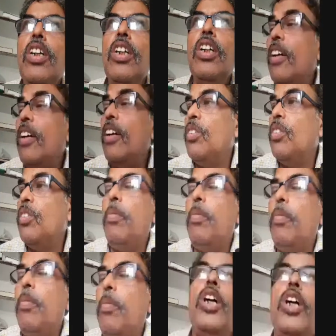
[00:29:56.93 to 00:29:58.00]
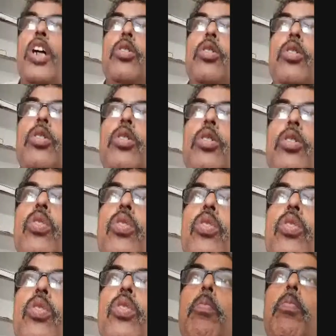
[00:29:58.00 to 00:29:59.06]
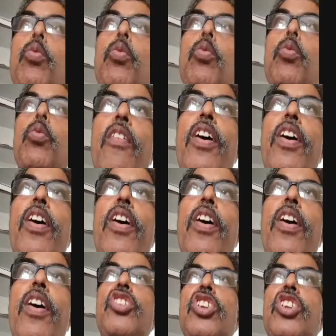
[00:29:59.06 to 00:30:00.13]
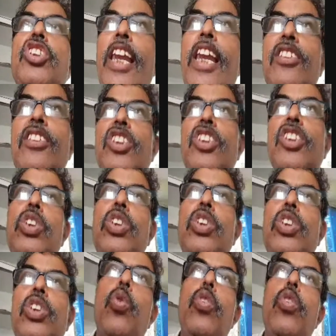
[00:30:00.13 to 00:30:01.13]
But we have to move our challenges.